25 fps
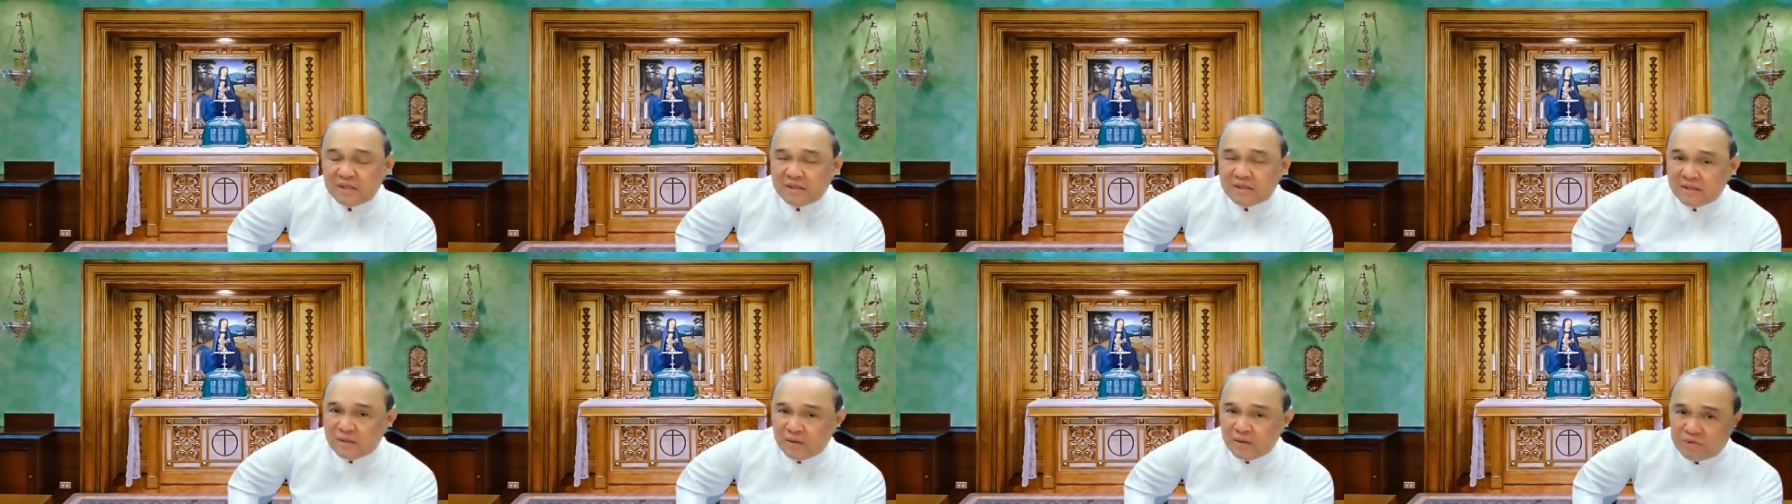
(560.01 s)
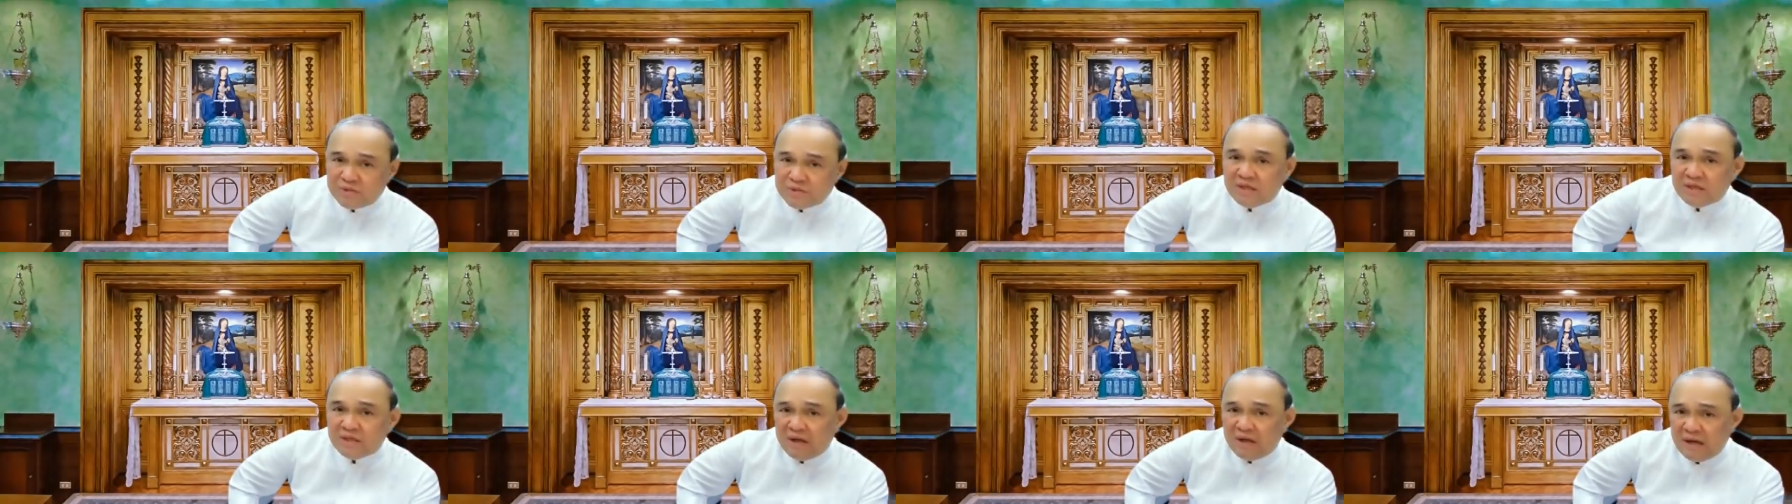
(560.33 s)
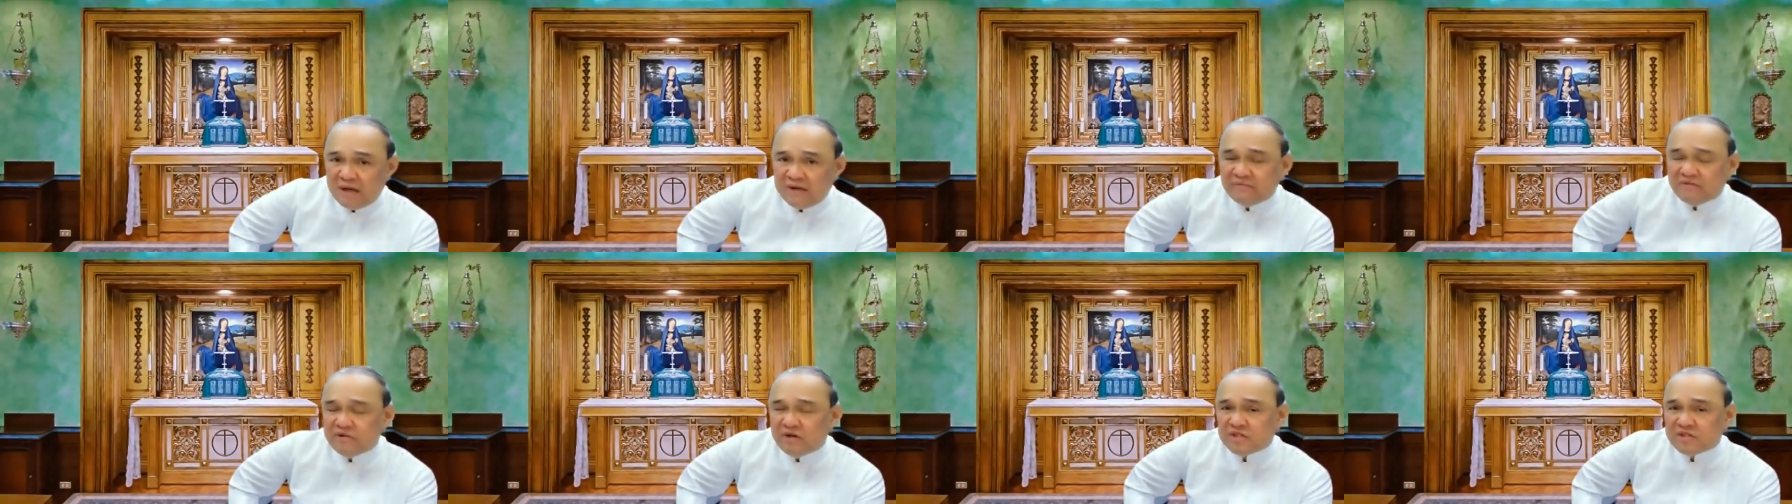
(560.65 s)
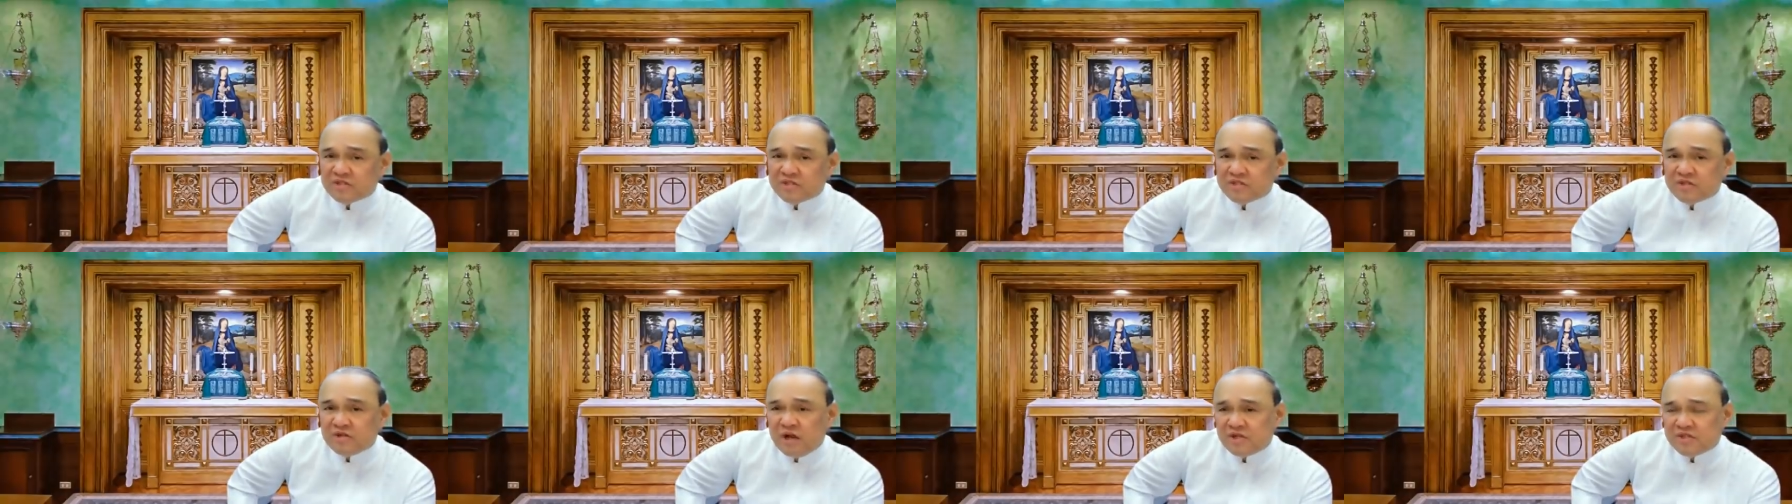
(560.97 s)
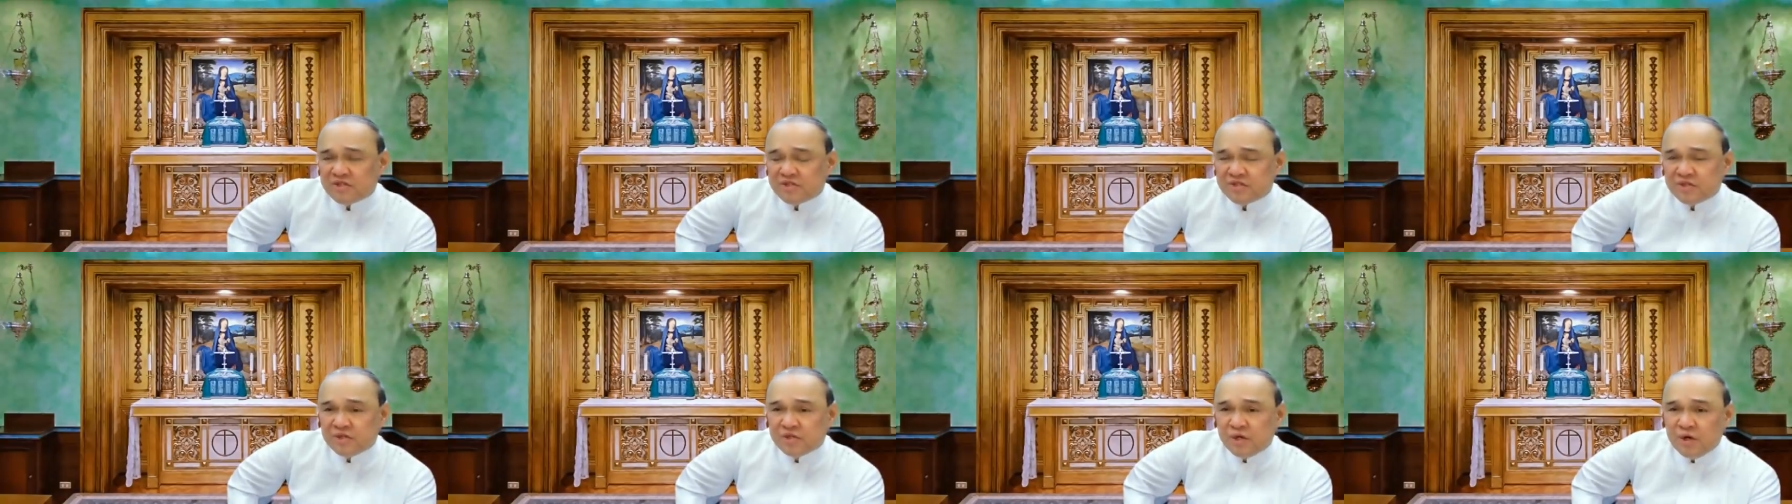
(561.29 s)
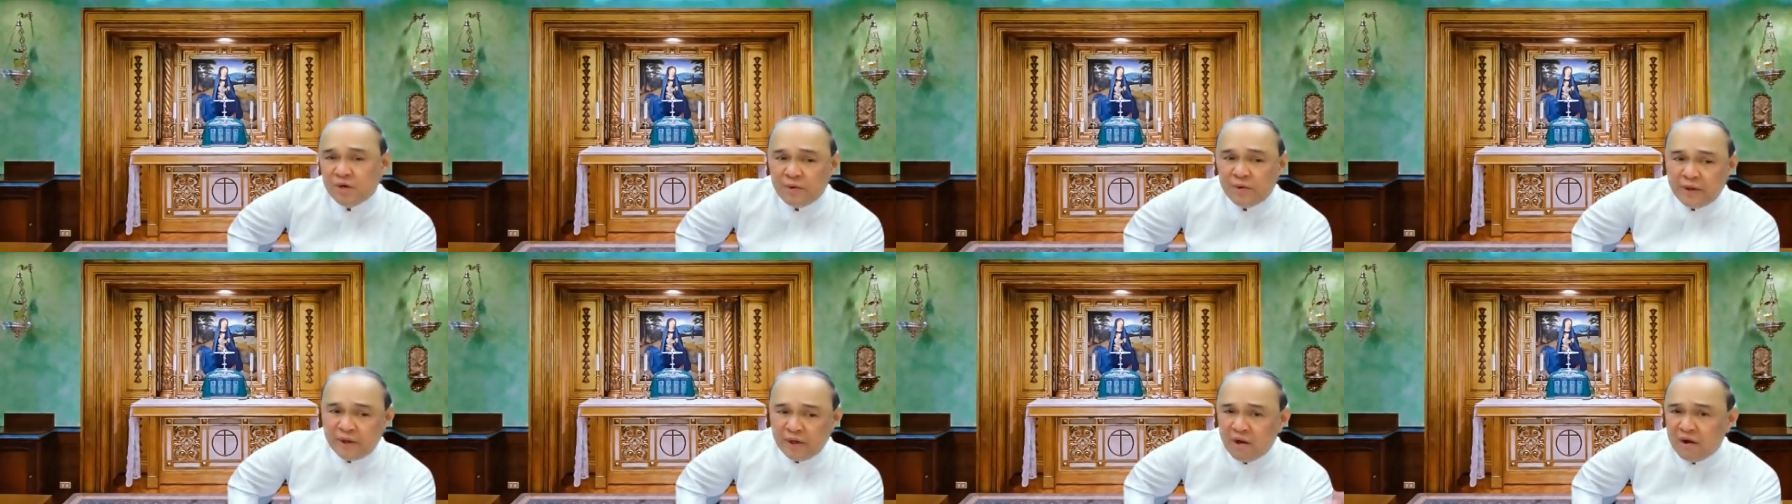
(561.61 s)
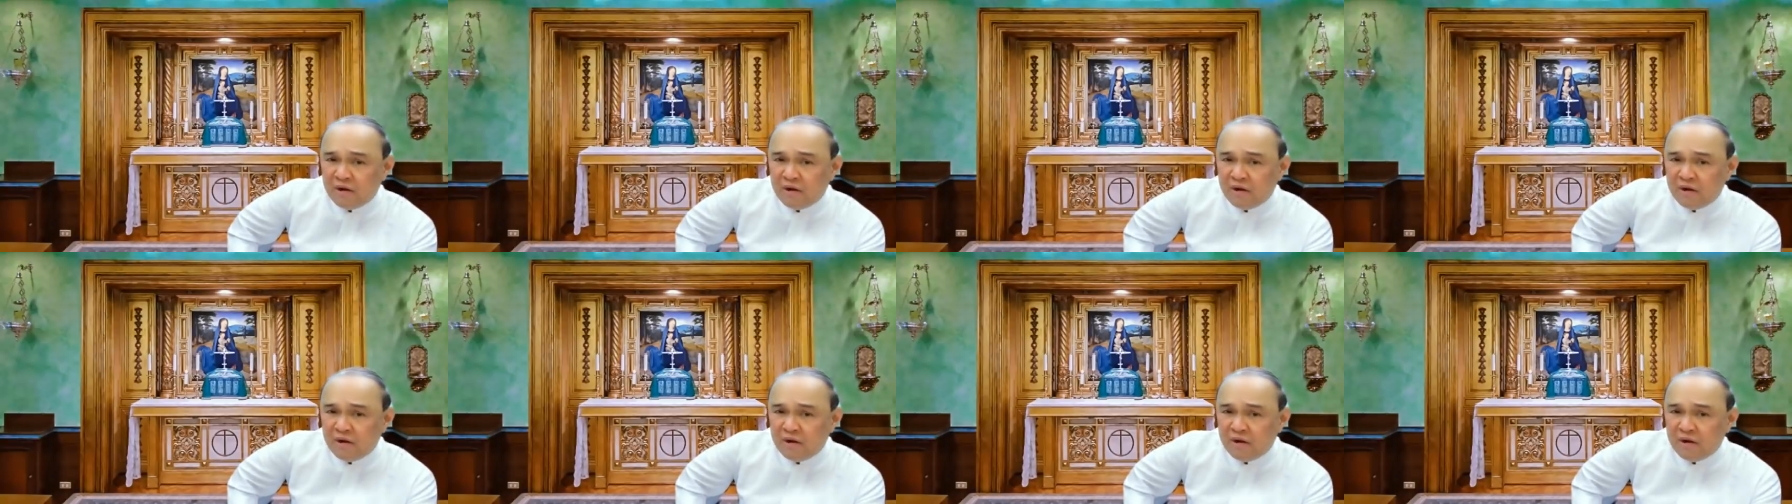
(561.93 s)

there was a lot of construction going